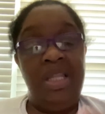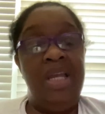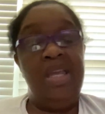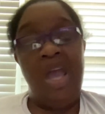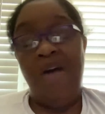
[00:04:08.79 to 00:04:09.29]

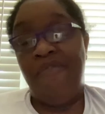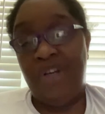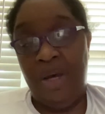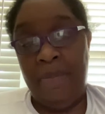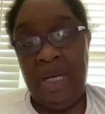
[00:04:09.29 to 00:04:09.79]
Thank y'all for
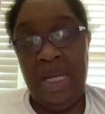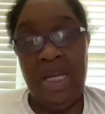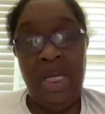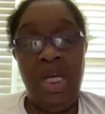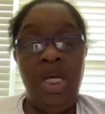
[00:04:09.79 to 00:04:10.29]
coming
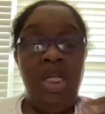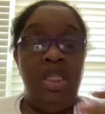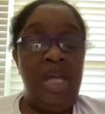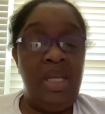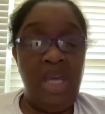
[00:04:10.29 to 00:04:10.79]
in.
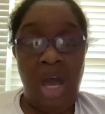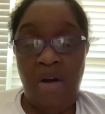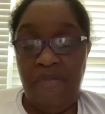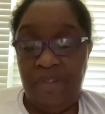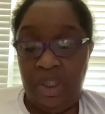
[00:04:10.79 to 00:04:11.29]
Thank
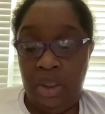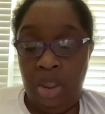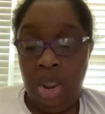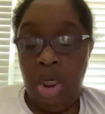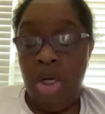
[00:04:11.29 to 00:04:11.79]
y'all for
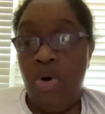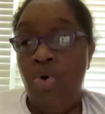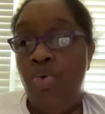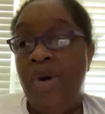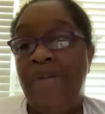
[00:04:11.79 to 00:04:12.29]

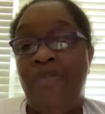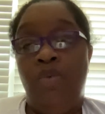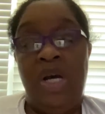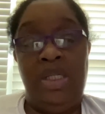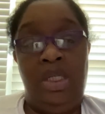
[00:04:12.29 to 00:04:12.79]
whoever
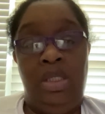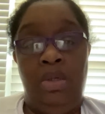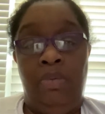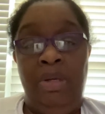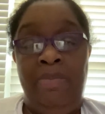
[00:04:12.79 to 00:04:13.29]
watches the
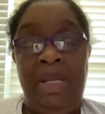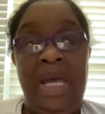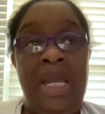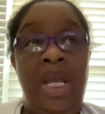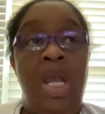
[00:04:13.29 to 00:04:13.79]

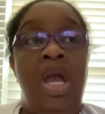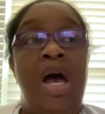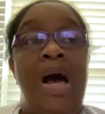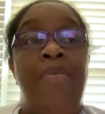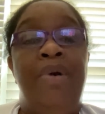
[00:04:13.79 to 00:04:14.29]
replay.
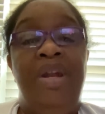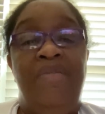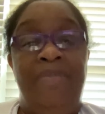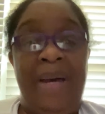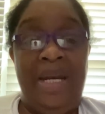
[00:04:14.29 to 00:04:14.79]
I want
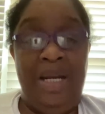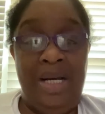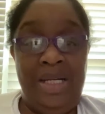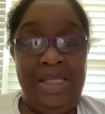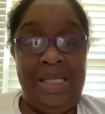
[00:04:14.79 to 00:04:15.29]
everybody to
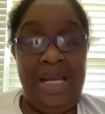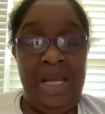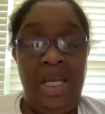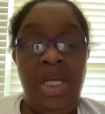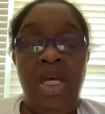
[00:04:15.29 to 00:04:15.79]

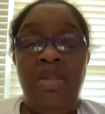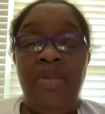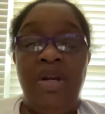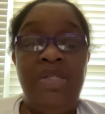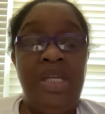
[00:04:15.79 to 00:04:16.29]
understand
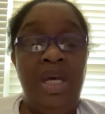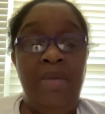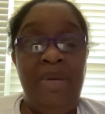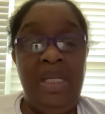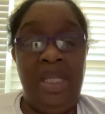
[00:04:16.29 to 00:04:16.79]
there's going to
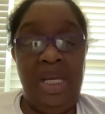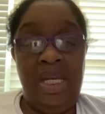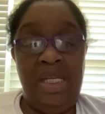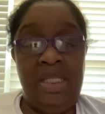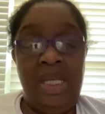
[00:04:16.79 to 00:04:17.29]
be
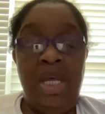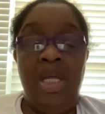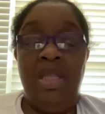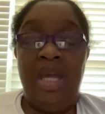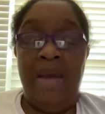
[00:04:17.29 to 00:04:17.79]
things
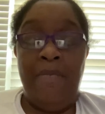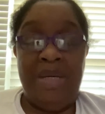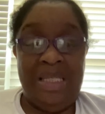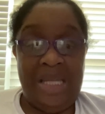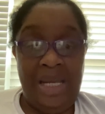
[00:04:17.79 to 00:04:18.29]
that
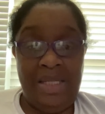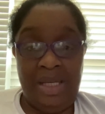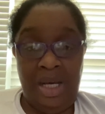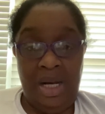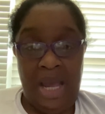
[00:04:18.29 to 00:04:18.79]
mistakes
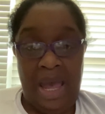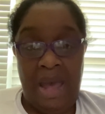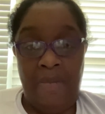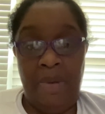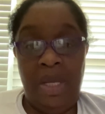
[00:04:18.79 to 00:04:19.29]
are going to
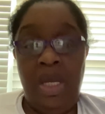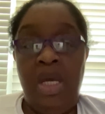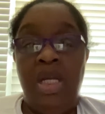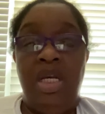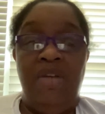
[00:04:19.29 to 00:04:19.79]
happen.
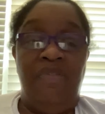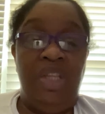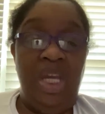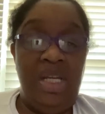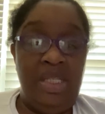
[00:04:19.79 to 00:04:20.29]
Different
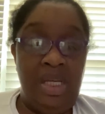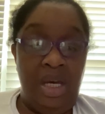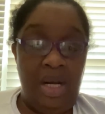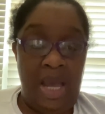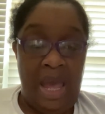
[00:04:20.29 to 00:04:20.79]
things are
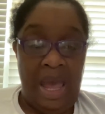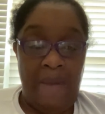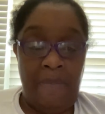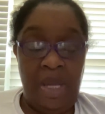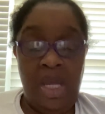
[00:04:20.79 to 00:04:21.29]
going to
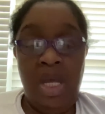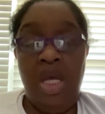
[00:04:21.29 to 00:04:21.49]
happen.